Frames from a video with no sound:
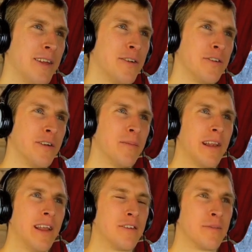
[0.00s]
you're
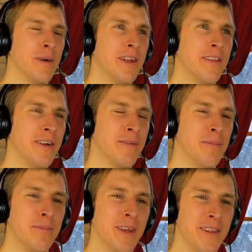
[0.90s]
saying about lust, but in
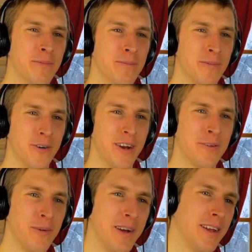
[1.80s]
the
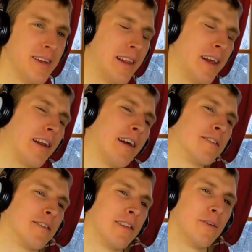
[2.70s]
correct way.
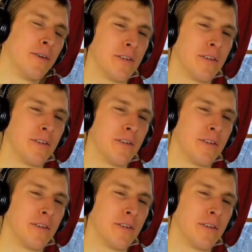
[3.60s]
Like lust is